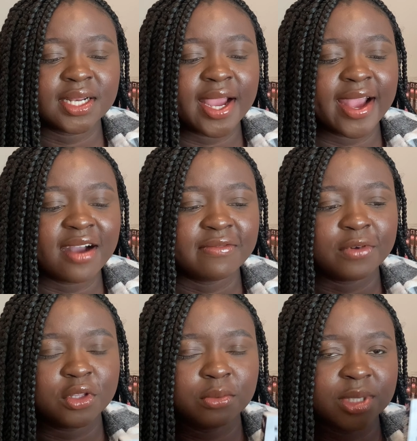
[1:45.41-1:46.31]
I have
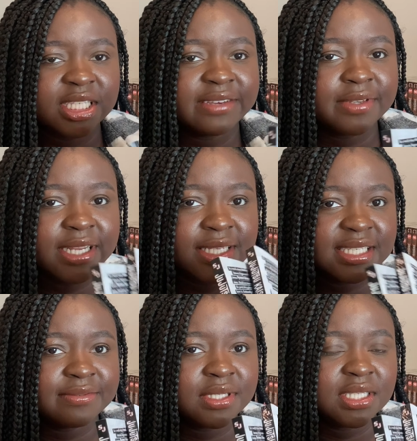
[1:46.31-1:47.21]
volumes 7 and
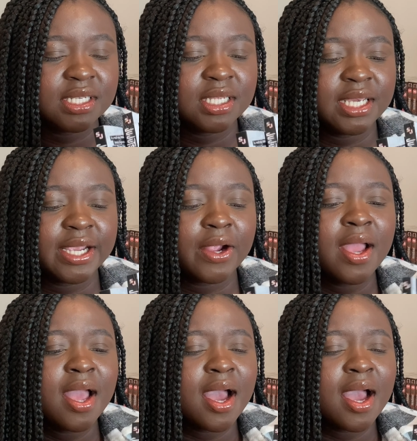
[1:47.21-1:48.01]
17 here.